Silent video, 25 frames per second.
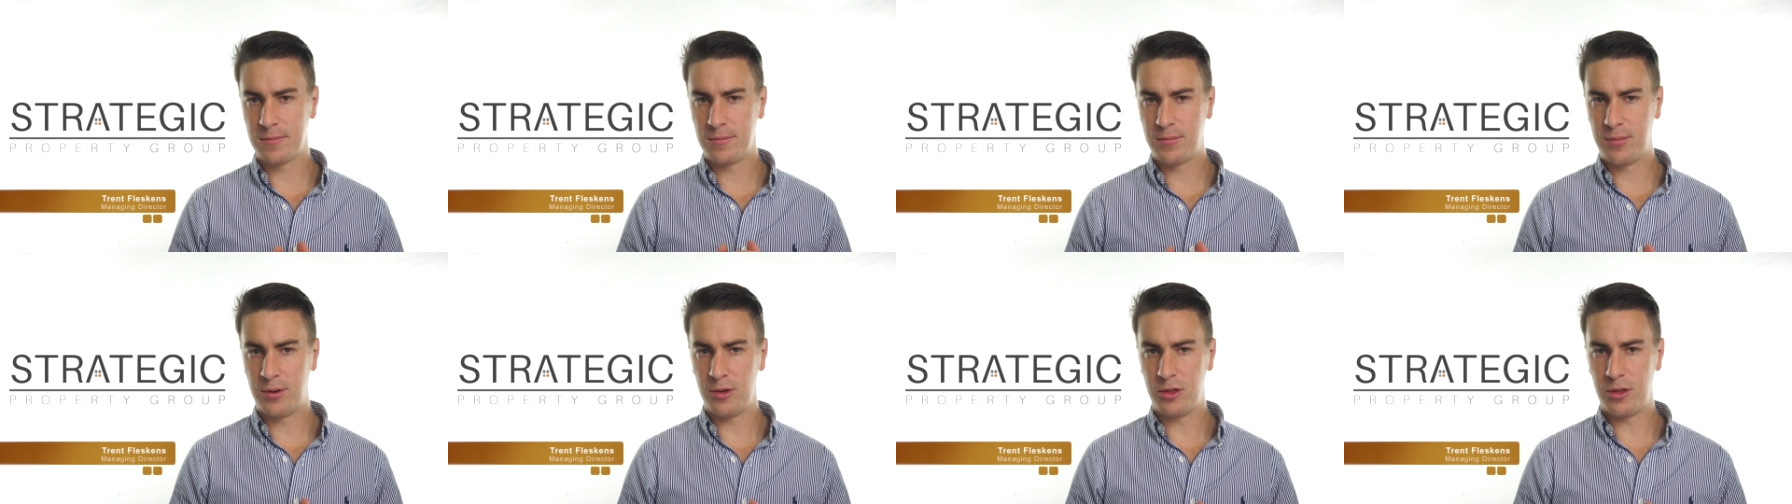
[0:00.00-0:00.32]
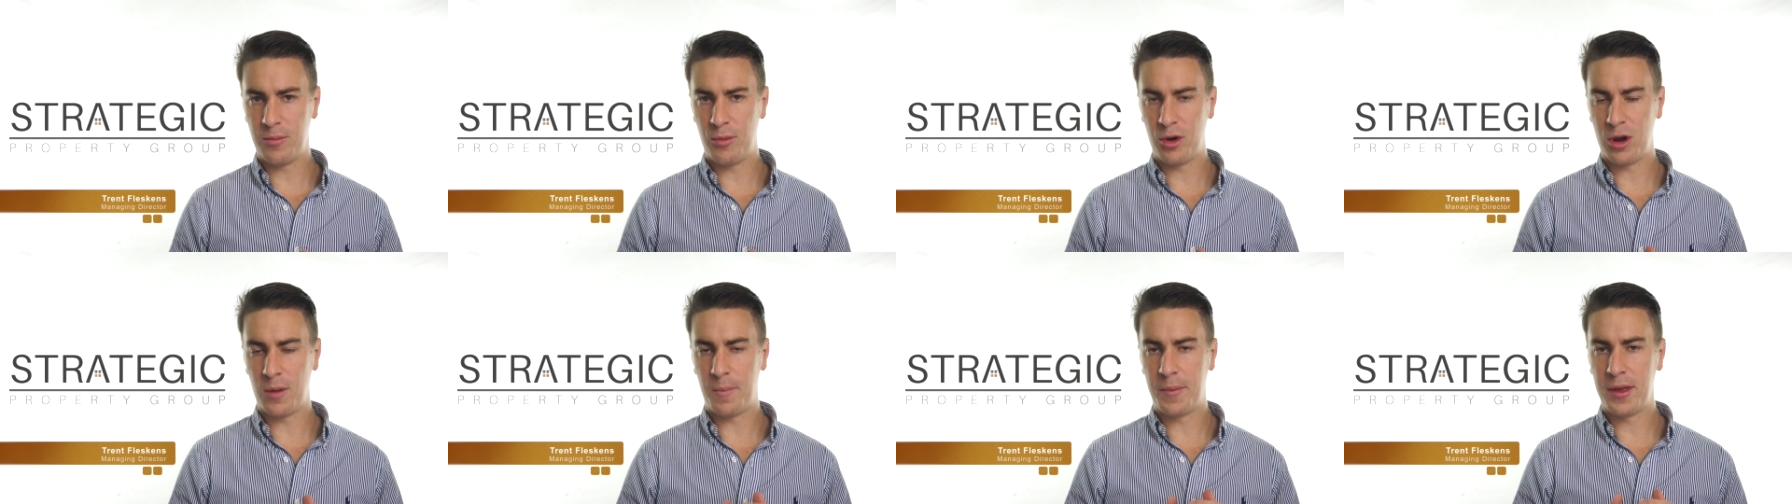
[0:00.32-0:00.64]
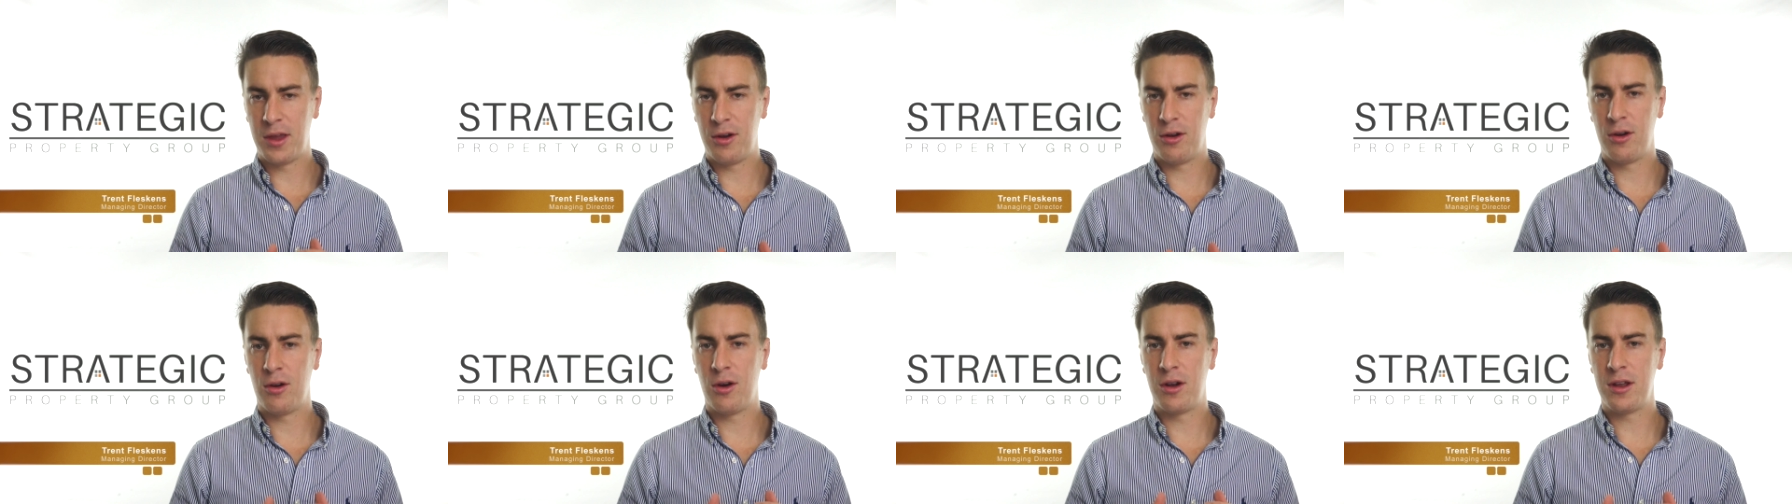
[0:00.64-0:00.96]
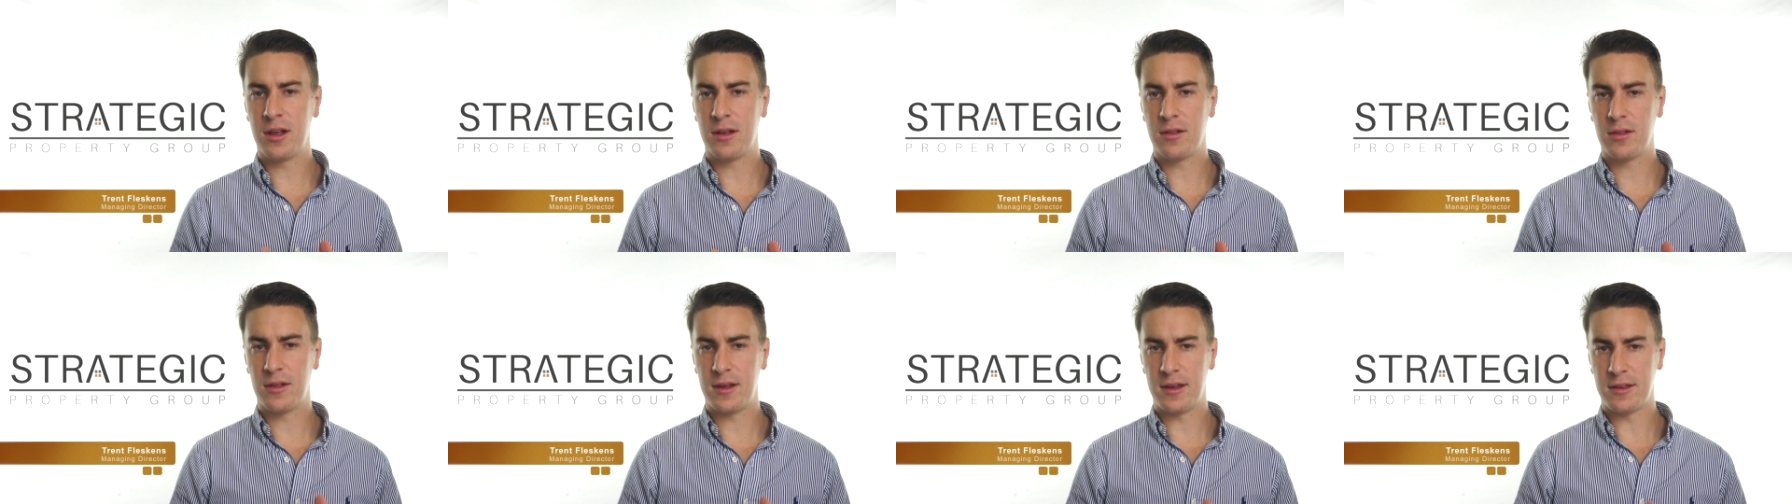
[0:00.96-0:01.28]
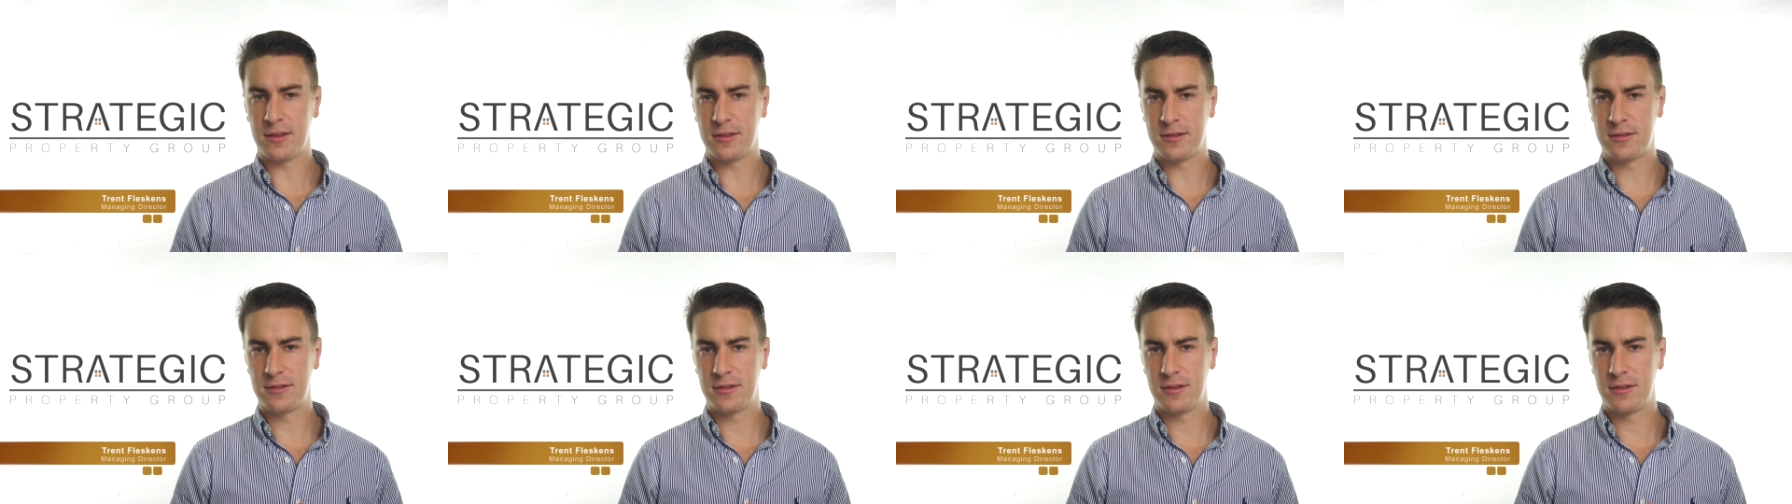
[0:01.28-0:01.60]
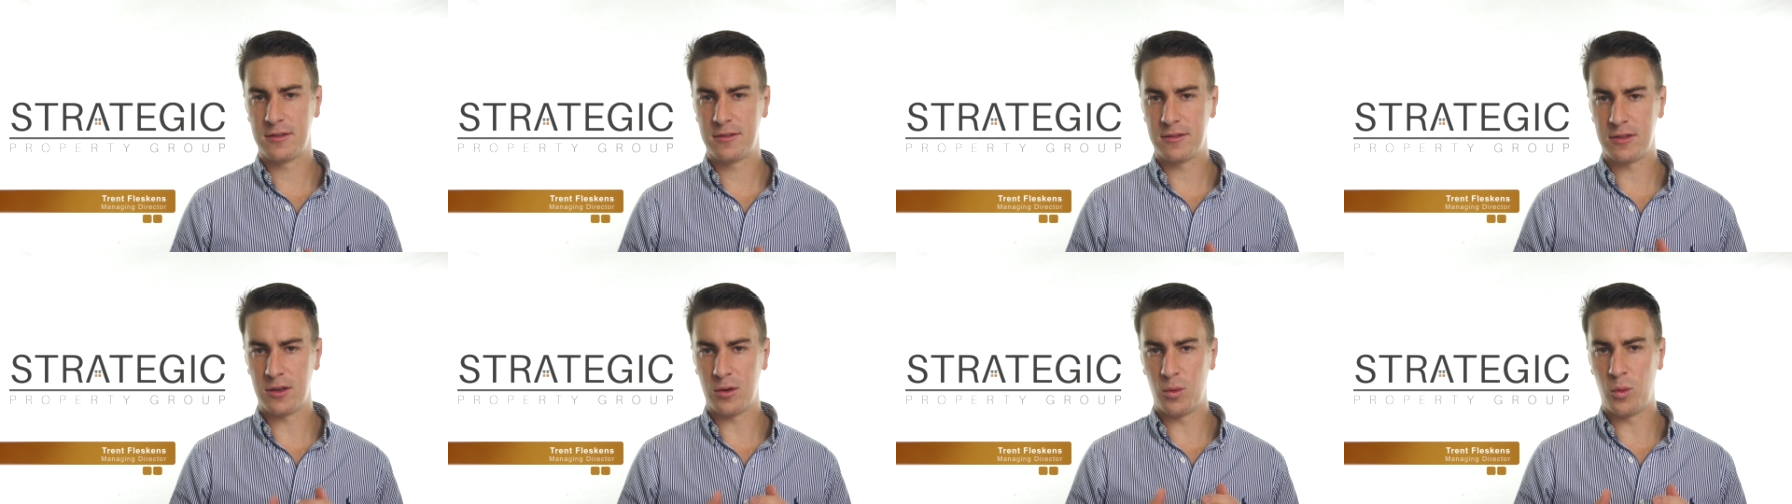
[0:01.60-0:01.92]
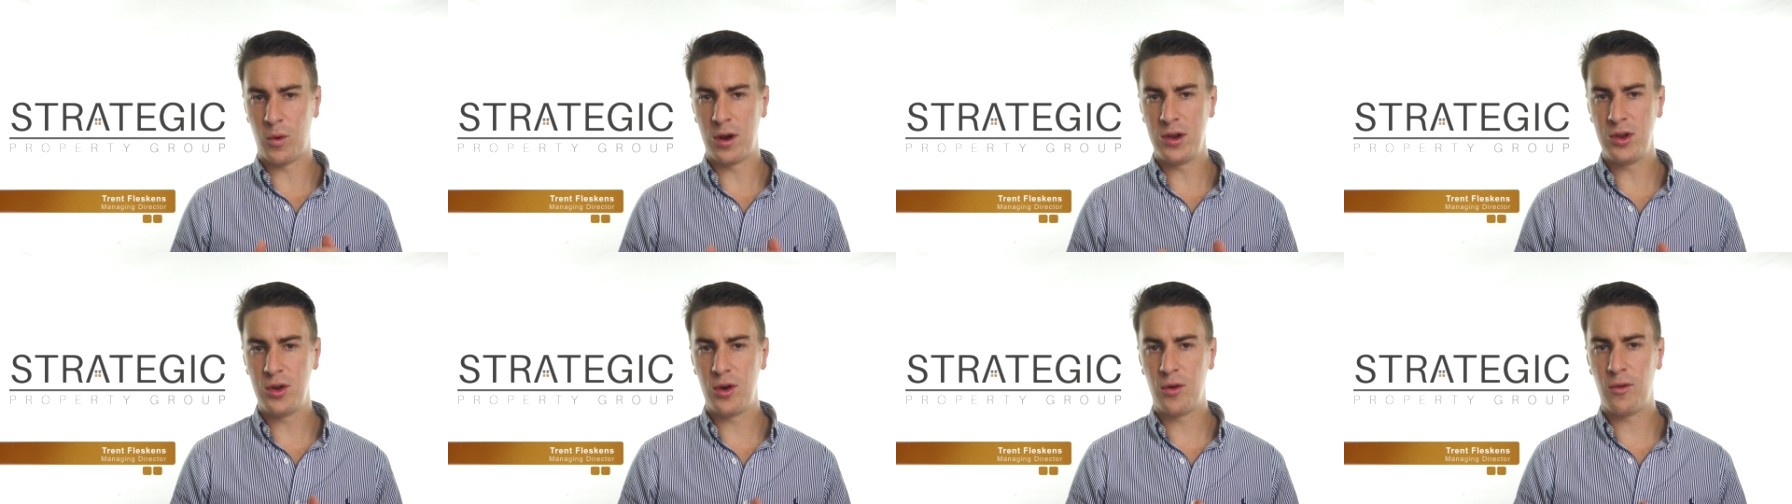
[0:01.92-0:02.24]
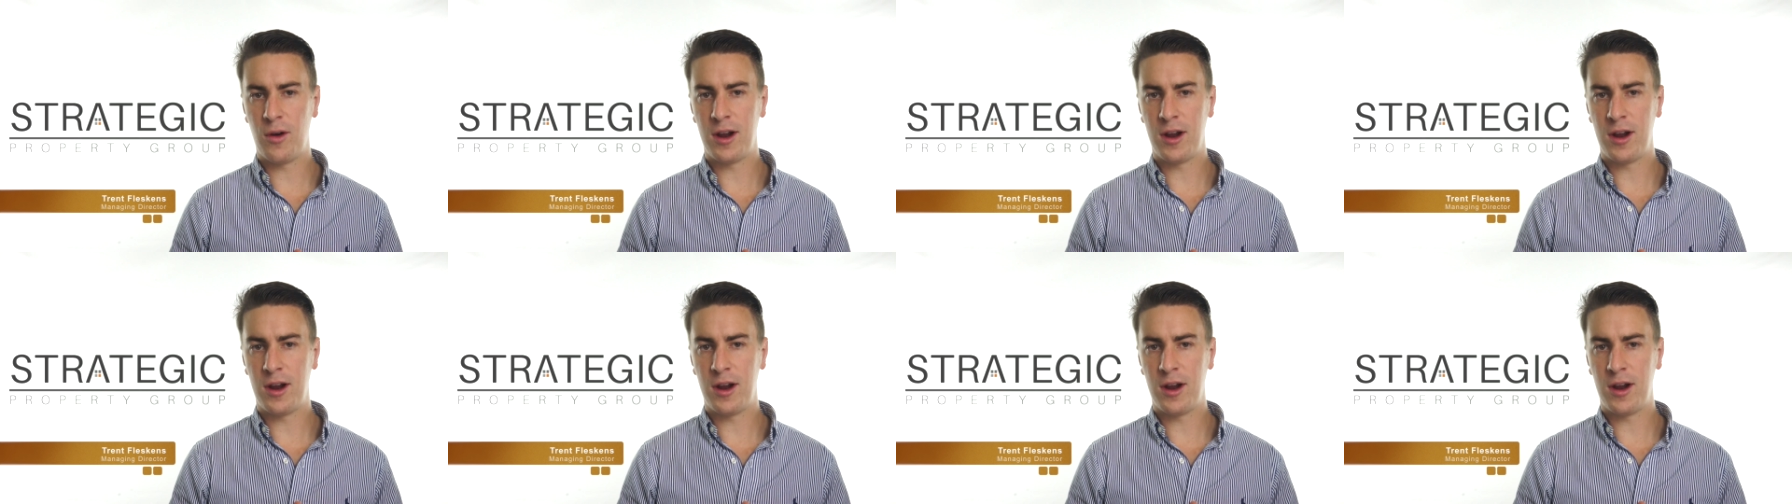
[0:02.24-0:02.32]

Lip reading: put them on a periodic lease so that when you're